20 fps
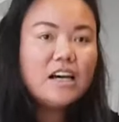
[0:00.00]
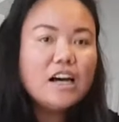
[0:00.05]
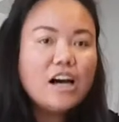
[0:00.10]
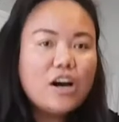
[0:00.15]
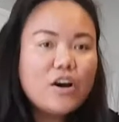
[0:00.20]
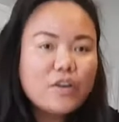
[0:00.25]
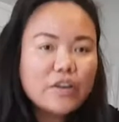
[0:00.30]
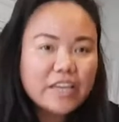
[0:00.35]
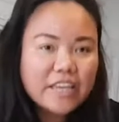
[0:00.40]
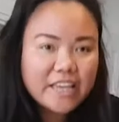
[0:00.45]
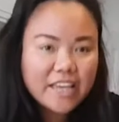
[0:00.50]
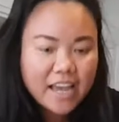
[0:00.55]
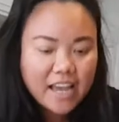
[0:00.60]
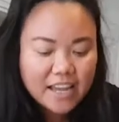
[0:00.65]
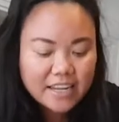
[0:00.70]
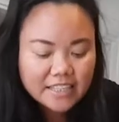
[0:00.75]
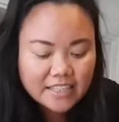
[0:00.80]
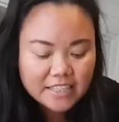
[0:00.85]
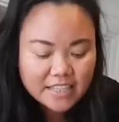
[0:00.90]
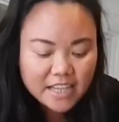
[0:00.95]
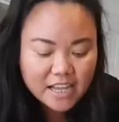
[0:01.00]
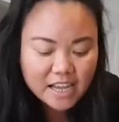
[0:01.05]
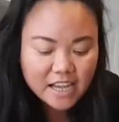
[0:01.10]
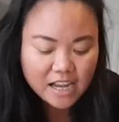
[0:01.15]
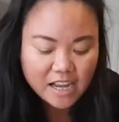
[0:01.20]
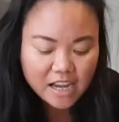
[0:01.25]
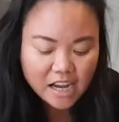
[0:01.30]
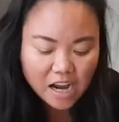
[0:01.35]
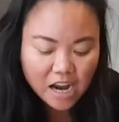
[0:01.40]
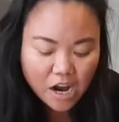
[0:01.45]
Okay guys,
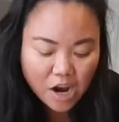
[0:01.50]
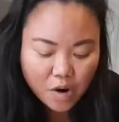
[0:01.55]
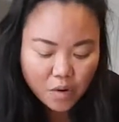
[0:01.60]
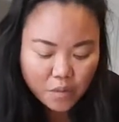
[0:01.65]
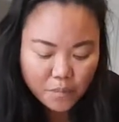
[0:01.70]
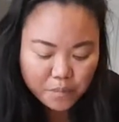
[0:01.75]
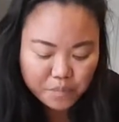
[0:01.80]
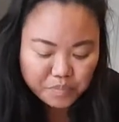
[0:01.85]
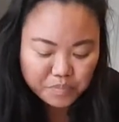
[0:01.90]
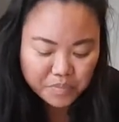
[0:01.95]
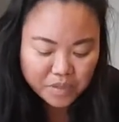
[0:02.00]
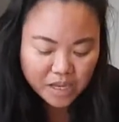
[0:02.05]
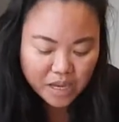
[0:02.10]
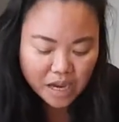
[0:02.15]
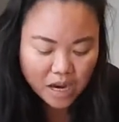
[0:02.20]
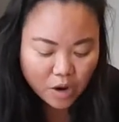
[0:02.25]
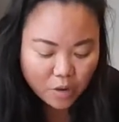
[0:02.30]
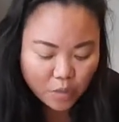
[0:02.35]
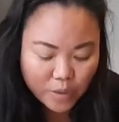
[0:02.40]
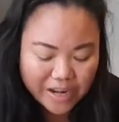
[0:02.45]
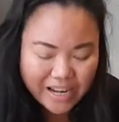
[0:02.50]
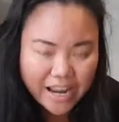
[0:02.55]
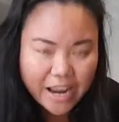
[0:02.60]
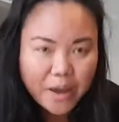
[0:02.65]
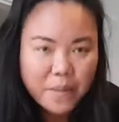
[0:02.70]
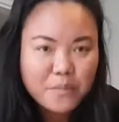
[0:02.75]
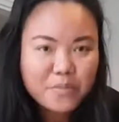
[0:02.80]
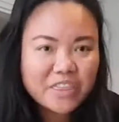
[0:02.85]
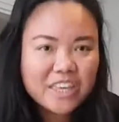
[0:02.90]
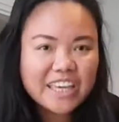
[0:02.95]
what I
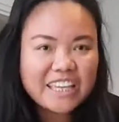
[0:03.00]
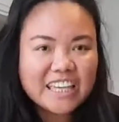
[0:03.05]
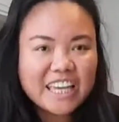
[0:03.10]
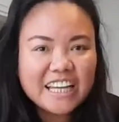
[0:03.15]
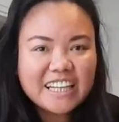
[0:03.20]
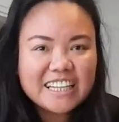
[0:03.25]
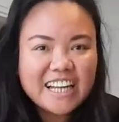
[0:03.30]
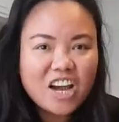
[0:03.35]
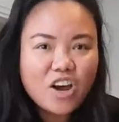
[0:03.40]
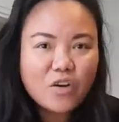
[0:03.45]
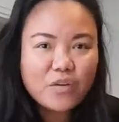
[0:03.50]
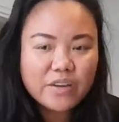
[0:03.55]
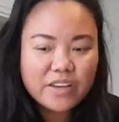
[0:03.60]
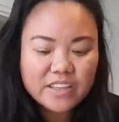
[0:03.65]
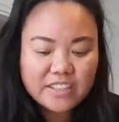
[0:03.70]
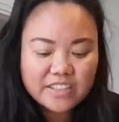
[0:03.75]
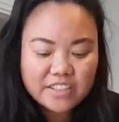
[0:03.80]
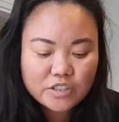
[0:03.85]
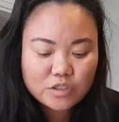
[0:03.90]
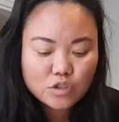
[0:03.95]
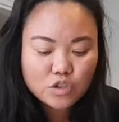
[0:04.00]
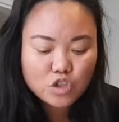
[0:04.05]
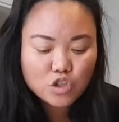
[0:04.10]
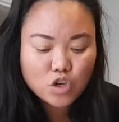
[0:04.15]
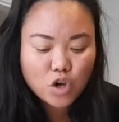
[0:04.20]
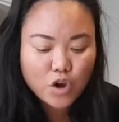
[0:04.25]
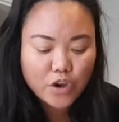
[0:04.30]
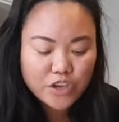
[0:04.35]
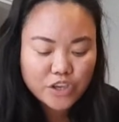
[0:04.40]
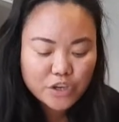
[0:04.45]
am thinking now is to
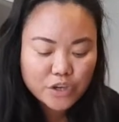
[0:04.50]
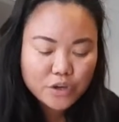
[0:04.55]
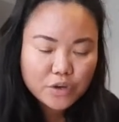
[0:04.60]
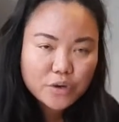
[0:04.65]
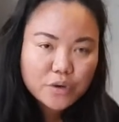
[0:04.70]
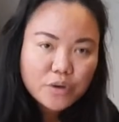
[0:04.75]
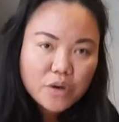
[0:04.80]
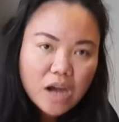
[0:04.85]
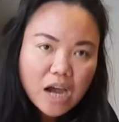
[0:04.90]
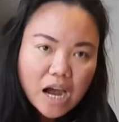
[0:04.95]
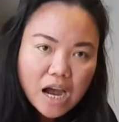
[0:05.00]
show you